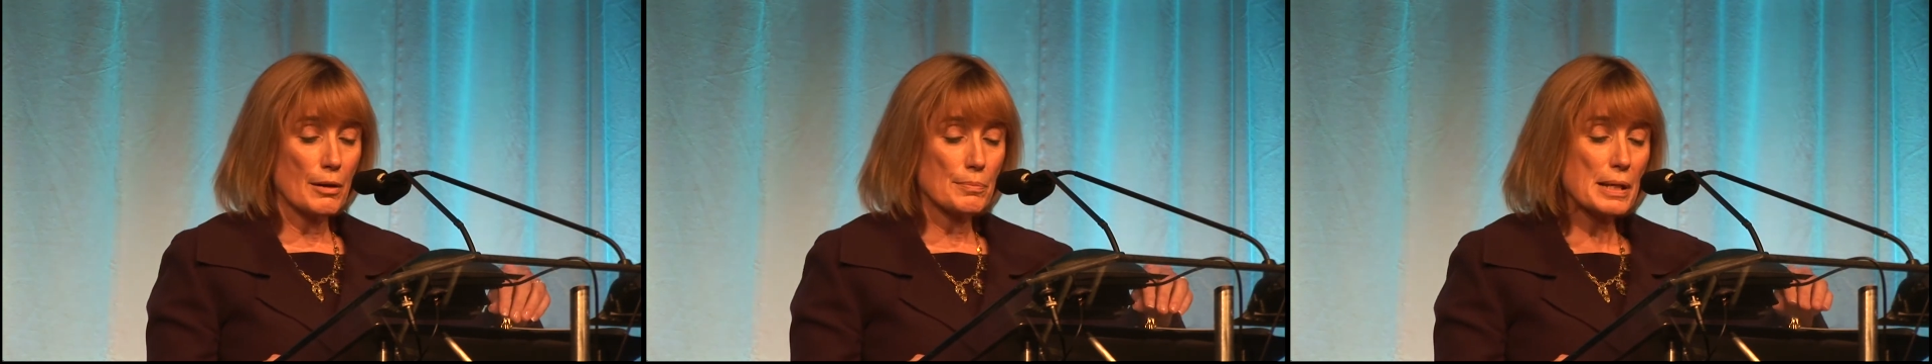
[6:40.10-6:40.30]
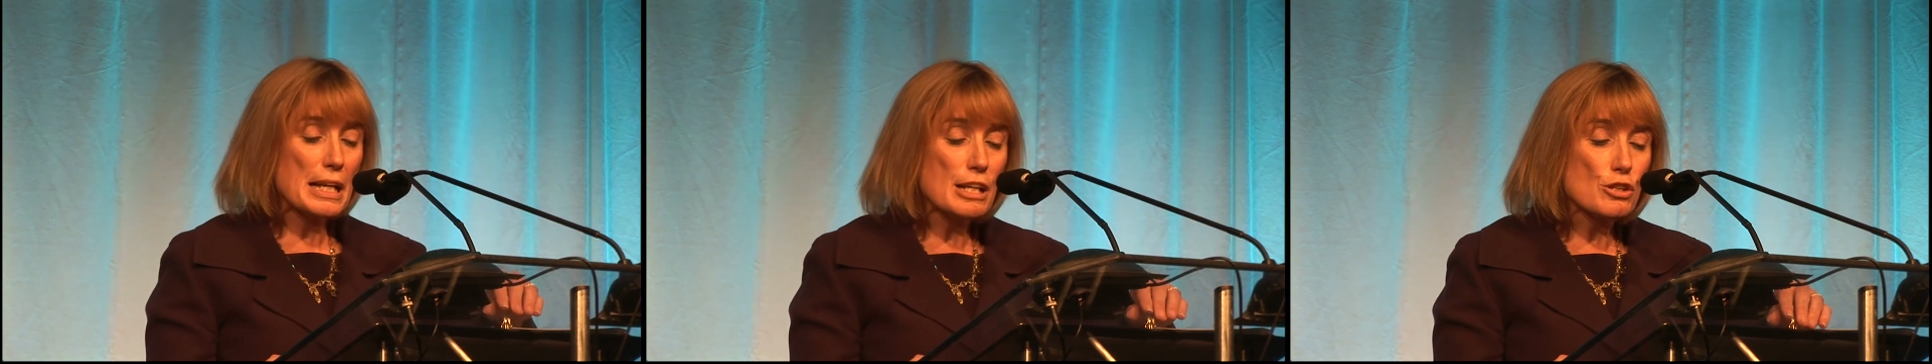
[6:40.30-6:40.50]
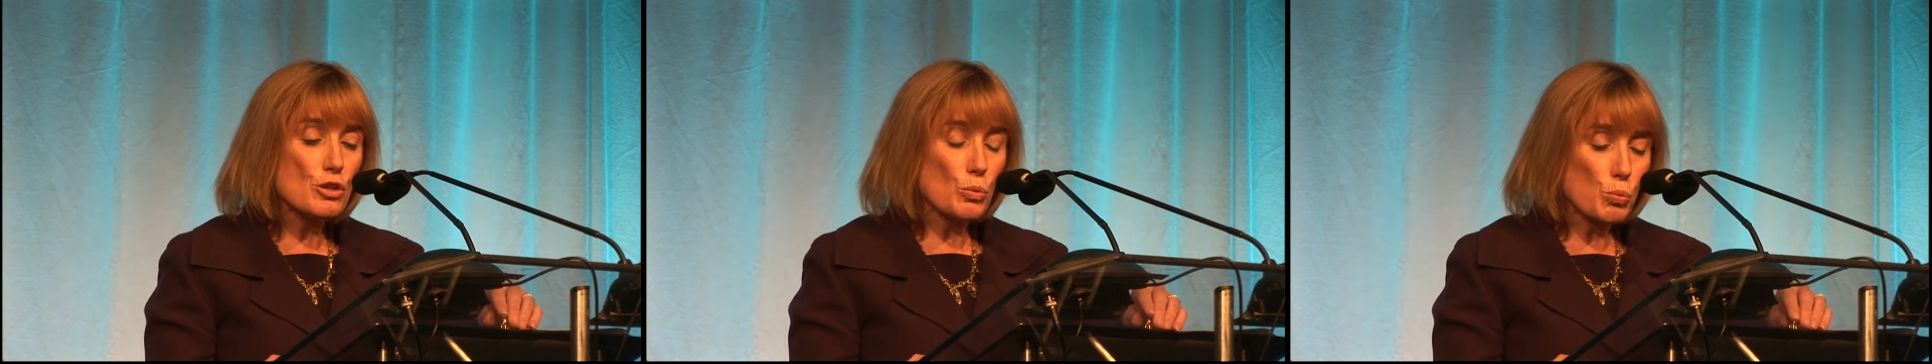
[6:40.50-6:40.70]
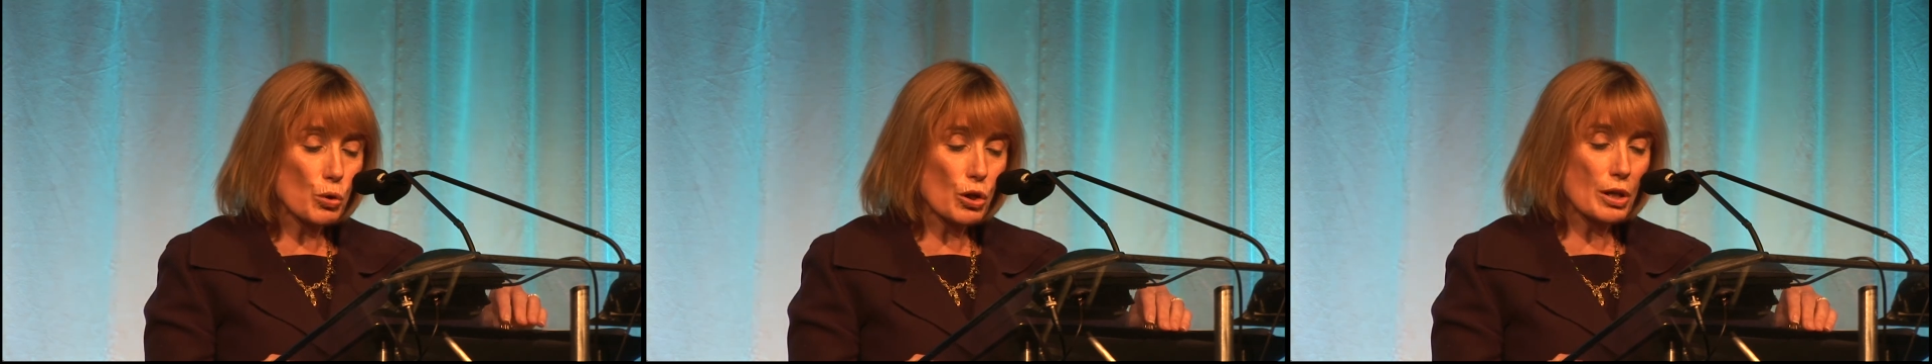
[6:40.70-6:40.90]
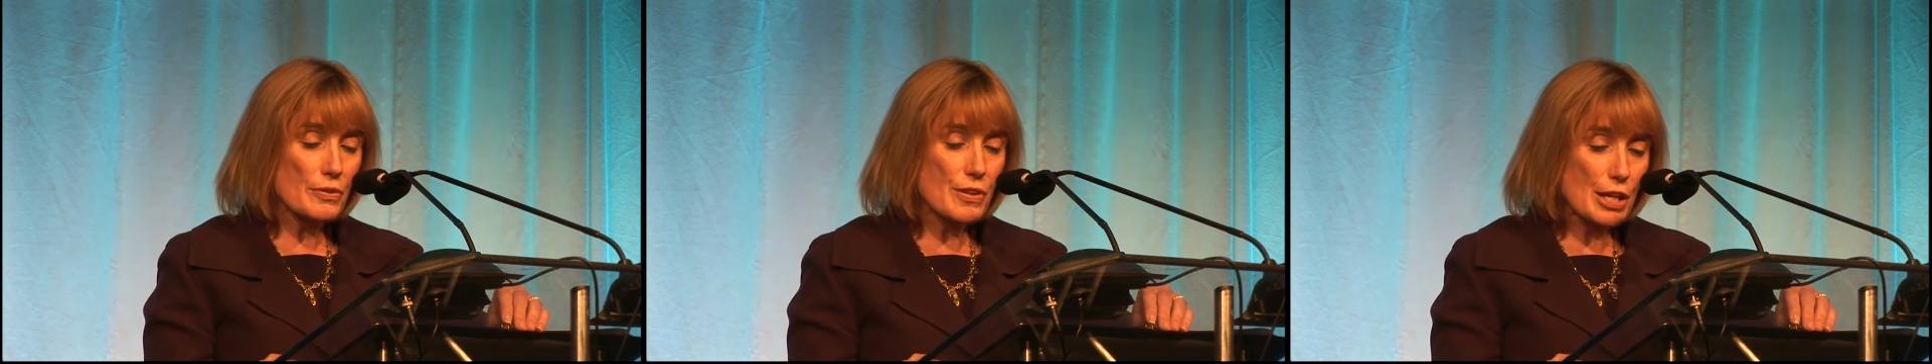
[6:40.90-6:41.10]
in the
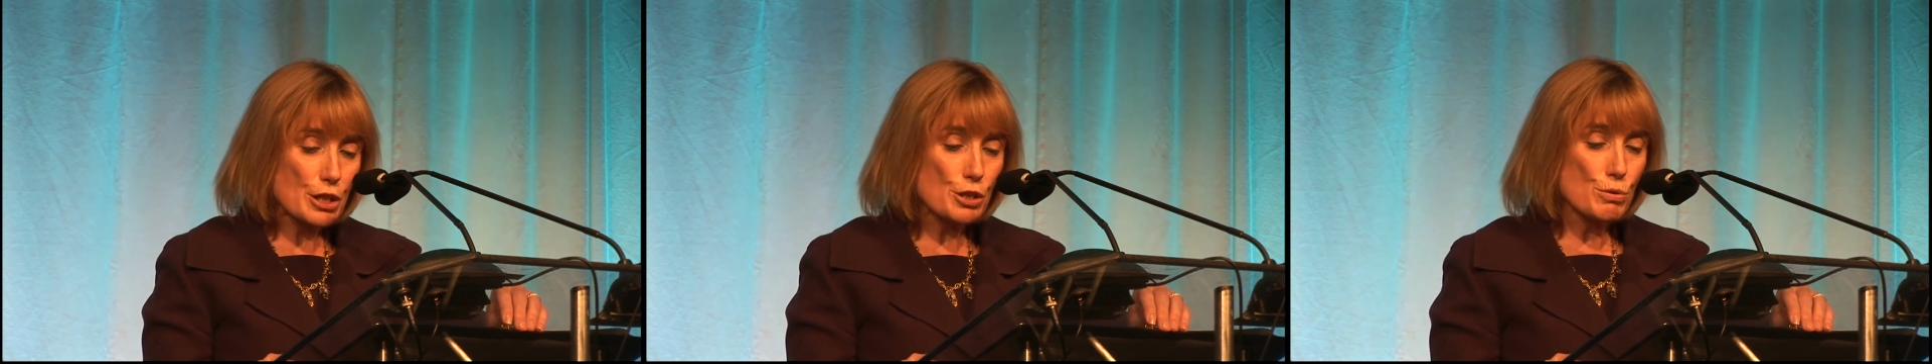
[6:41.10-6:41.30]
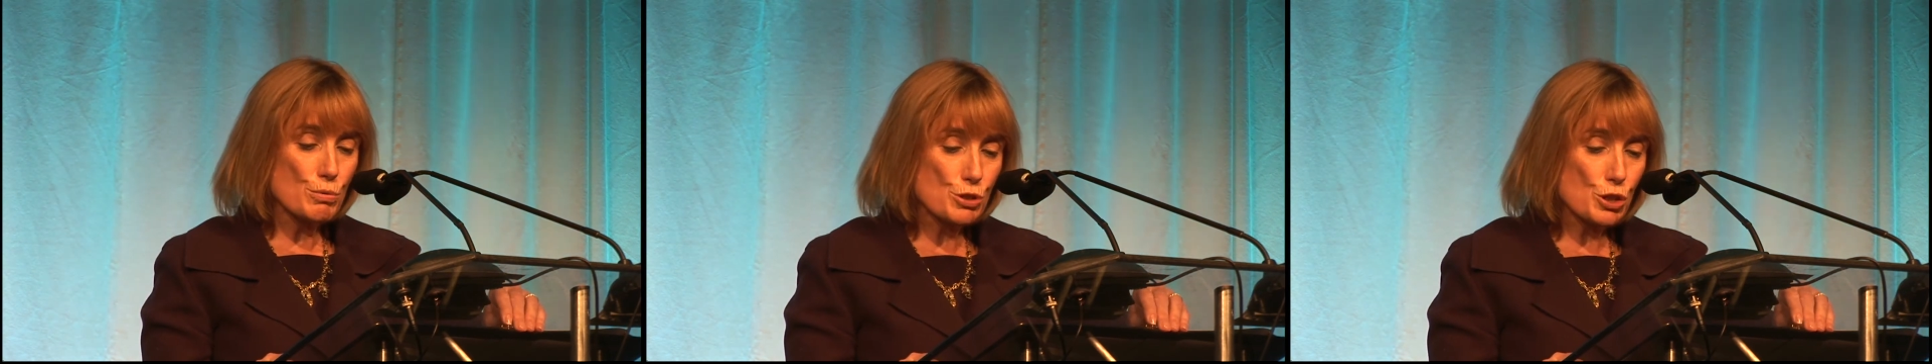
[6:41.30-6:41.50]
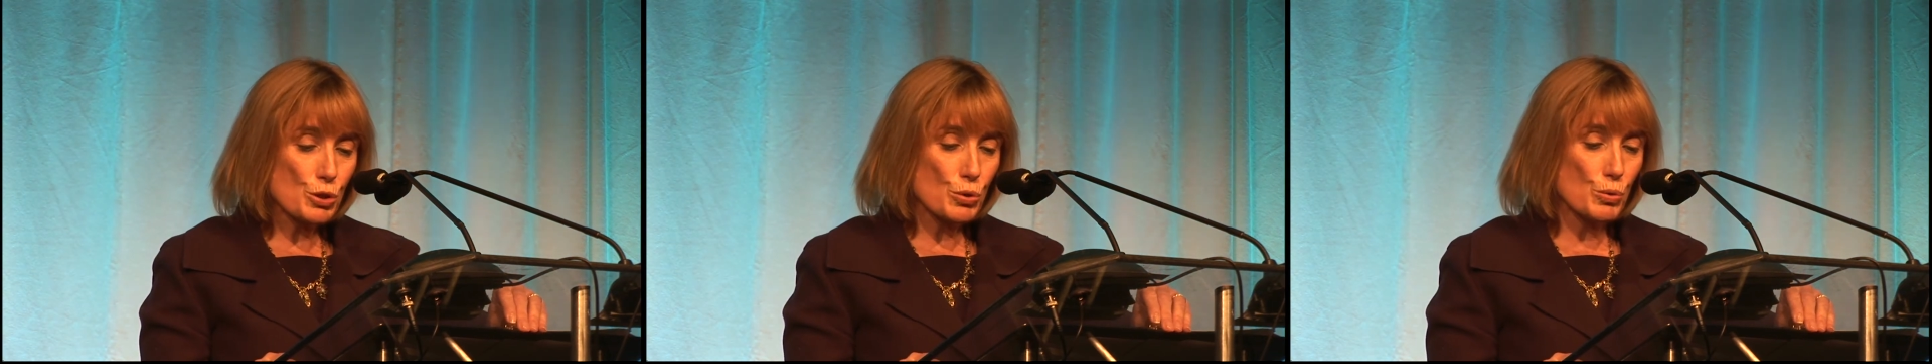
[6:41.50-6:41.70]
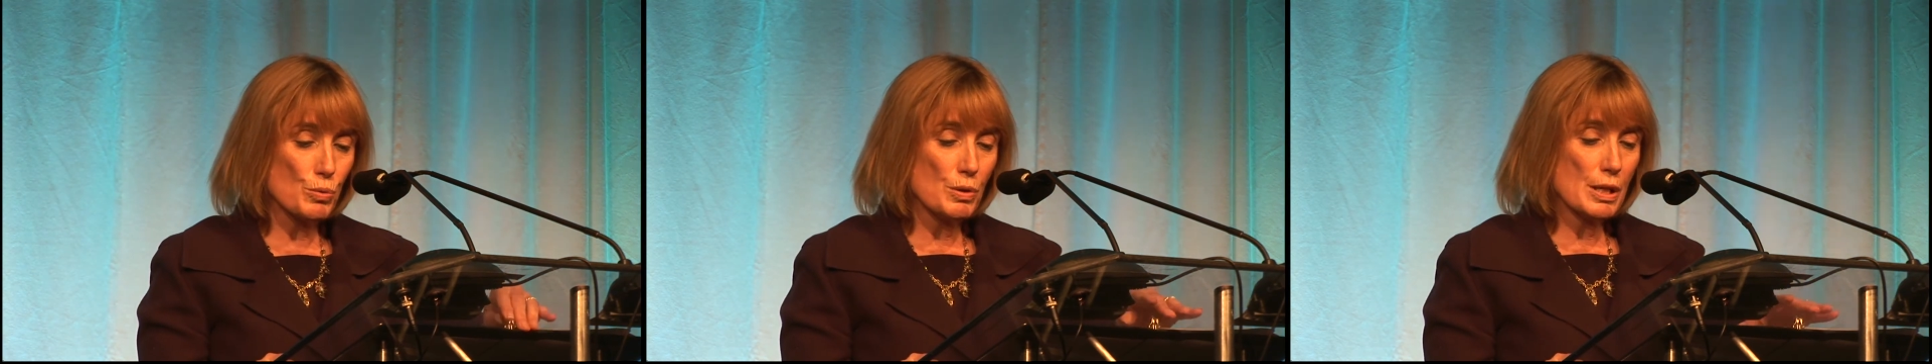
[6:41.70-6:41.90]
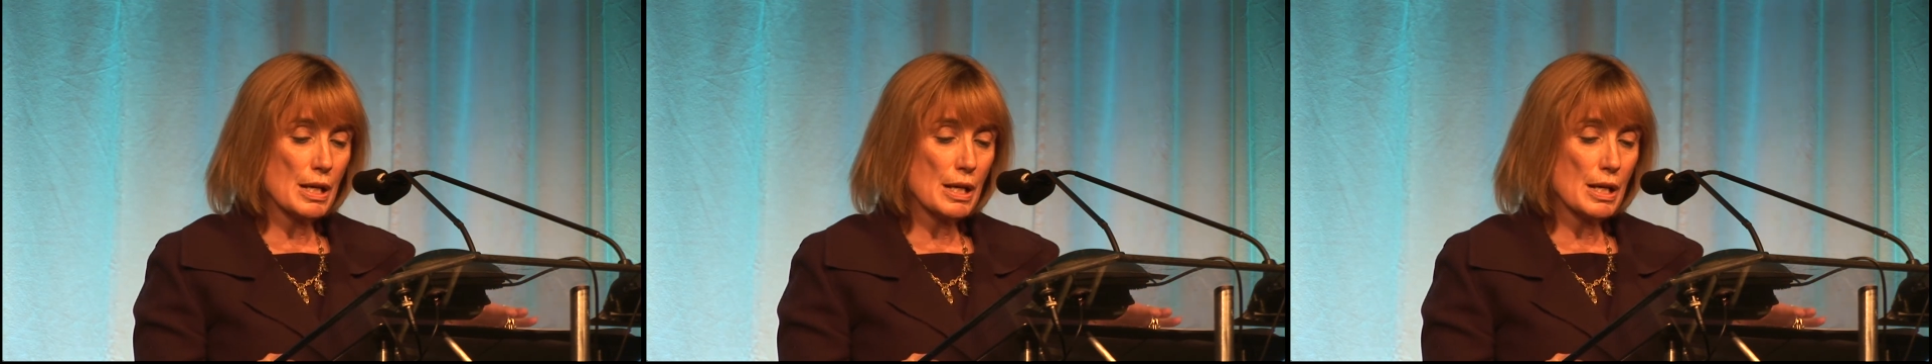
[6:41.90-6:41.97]
work that you do.